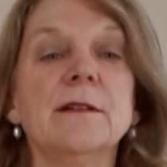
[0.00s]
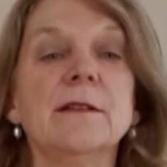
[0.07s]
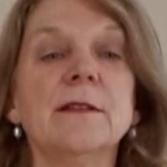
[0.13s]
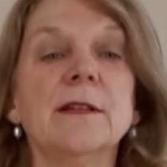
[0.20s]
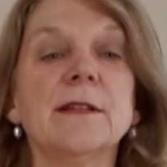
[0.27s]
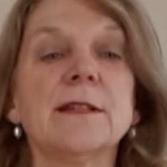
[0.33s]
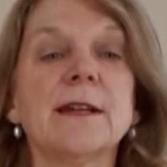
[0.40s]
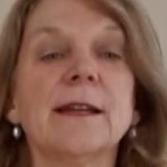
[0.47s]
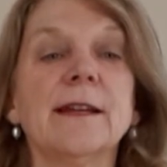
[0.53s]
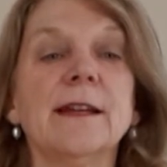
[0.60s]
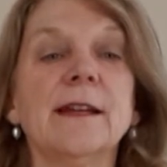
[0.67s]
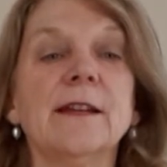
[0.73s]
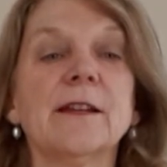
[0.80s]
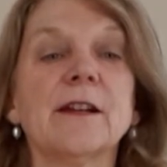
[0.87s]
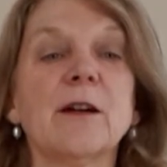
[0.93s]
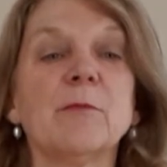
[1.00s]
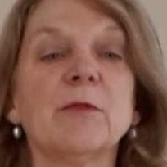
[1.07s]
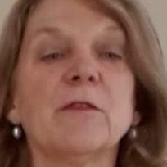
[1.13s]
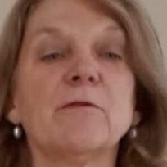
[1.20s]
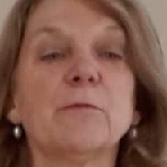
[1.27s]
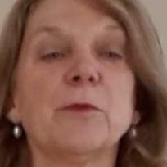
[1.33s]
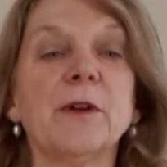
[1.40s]
And then taking in a
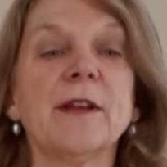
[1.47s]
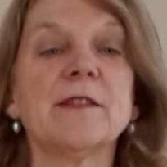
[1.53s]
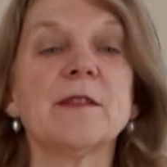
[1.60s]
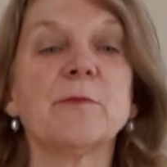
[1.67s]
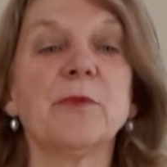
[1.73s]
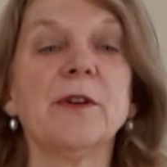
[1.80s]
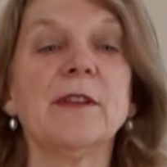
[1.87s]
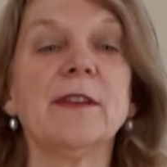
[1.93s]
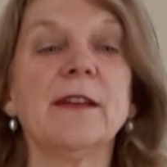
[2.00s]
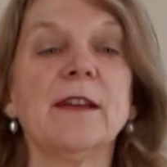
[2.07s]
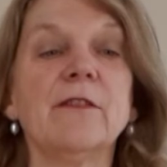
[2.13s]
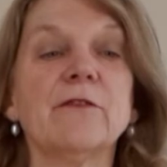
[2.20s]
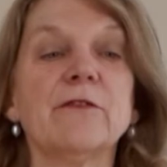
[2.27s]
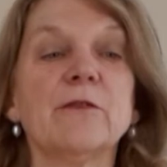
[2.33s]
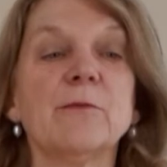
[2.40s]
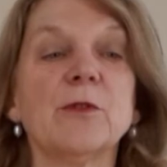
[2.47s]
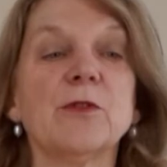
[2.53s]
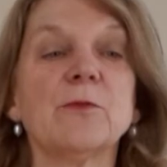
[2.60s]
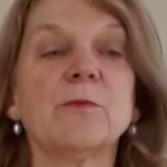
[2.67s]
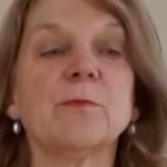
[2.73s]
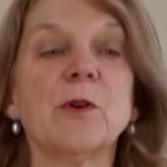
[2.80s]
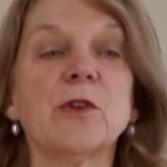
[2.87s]
couple of breaths, breathing in from the
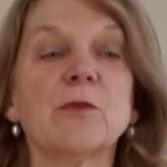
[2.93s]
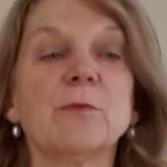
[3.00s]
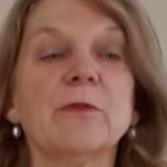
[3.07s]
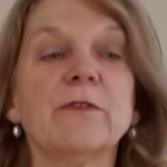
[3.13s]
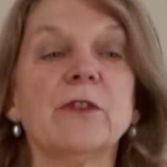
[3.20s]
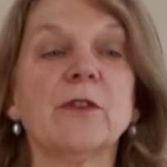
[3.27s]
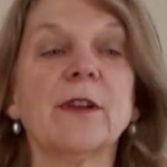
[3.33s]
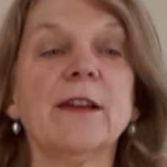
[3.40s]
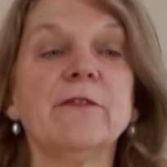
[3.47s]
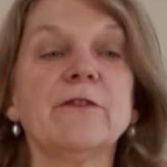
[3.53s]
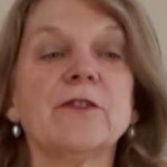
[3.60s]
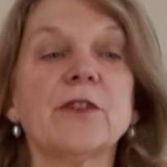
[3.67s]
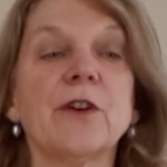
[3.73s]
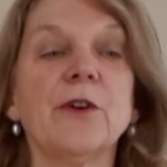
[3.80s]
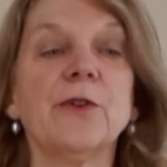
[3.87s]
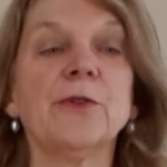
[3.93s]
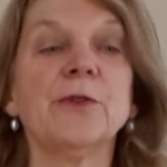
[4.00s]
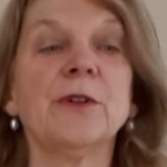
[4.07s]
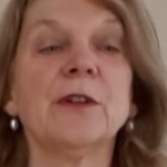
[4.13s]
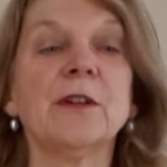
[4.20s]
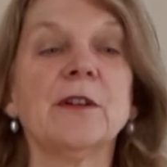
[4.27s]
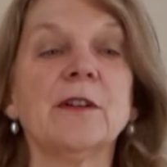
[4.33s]
bottom of your left toe
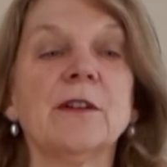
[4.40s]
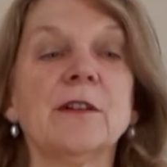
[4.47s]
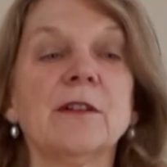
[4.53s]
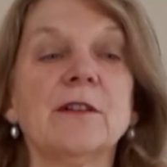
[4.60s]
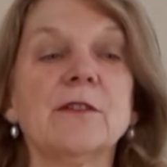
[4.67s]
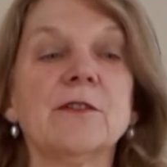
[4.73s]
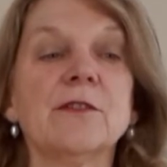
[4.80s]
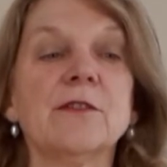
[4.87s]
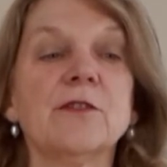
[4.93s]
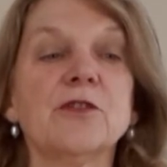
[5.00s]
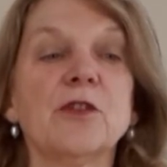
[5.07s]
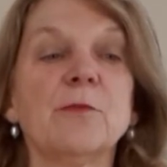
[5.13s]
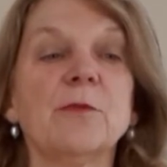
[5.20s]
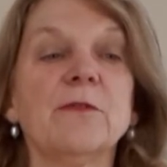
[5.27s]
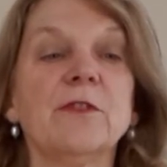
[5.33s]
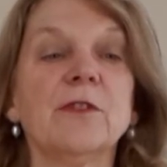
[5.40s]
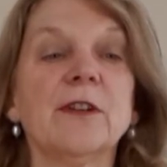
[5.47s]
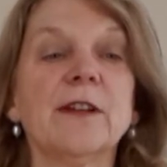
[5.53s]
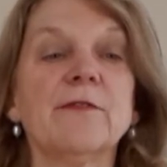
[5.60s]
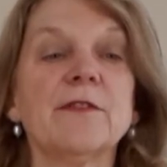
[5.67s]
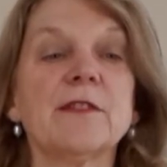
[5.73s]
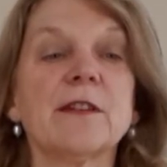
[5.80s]
to the top of your
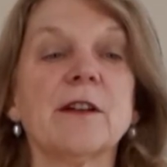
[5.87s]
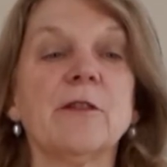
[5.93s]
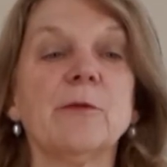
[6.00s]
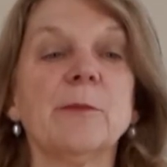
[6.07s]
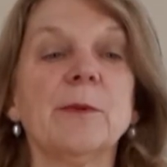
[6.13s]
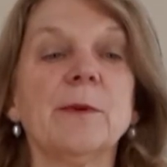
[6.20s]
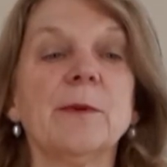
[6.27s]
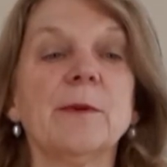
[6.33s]
left scalp.